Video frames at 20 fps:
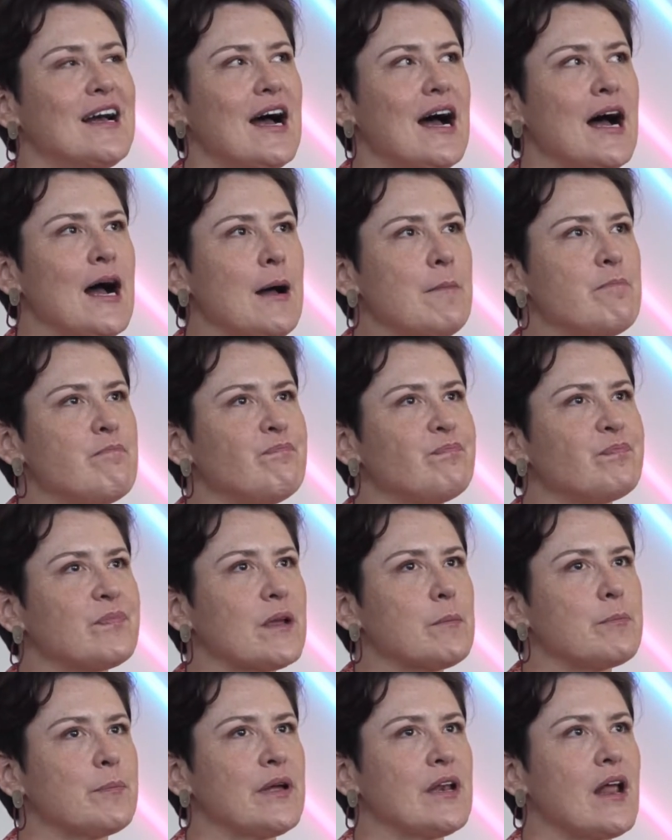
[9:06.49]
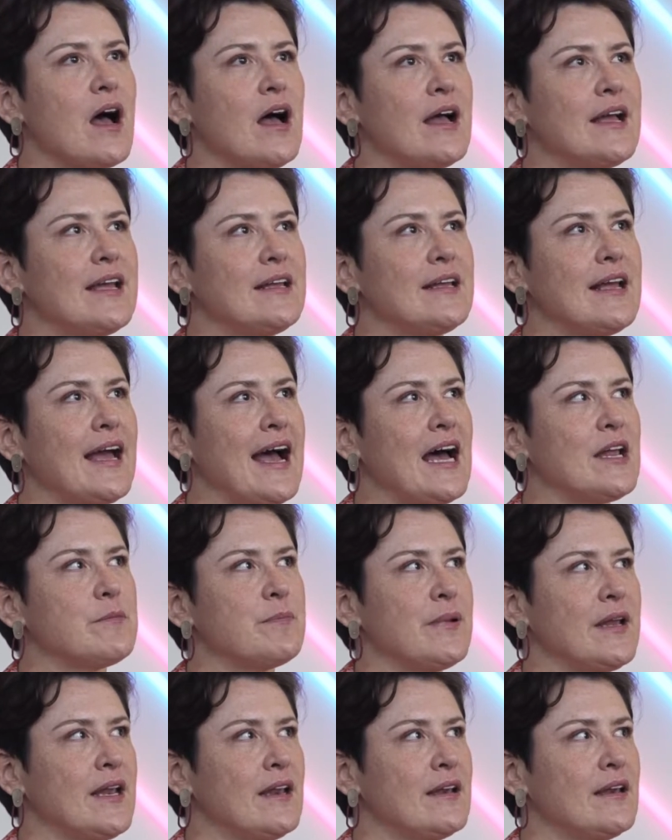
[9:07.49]
But I had
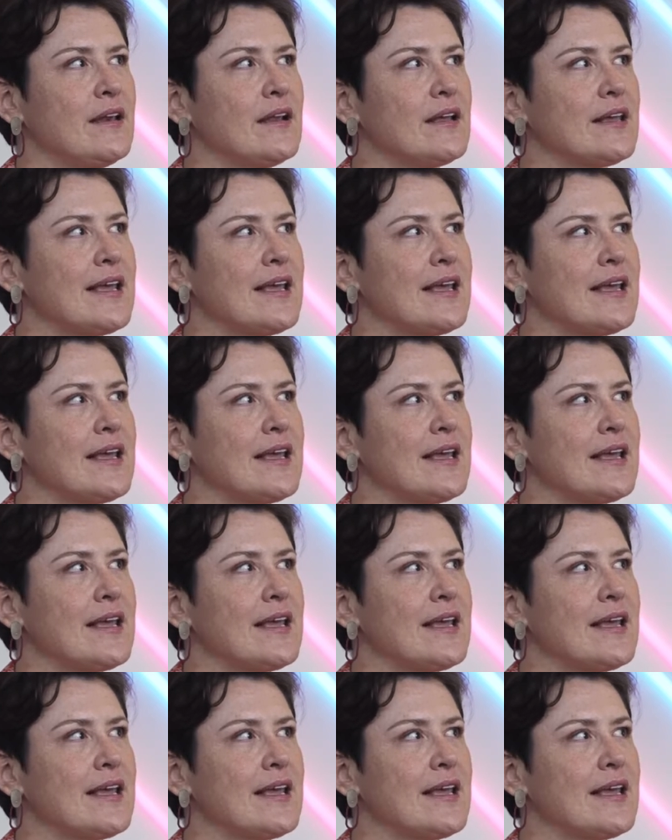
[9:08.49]
been